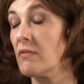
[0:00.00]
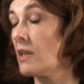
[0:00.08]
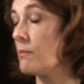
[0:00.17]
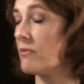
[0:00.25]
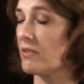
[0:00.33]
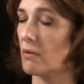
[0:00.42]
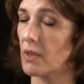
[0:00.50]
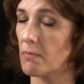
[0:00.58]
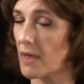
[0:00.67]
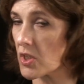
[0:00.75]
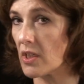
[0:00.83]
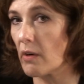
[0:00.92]
and I'm a very
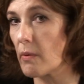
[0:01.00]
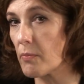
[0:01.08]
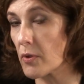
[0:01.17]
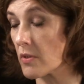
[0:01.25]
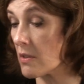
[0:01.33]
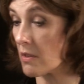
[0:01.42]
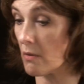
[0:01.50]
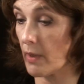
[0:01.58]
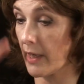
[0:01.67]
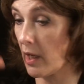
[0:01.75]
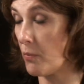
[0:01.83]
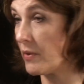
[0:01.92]
imaginary person, so
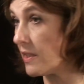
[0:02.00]
I come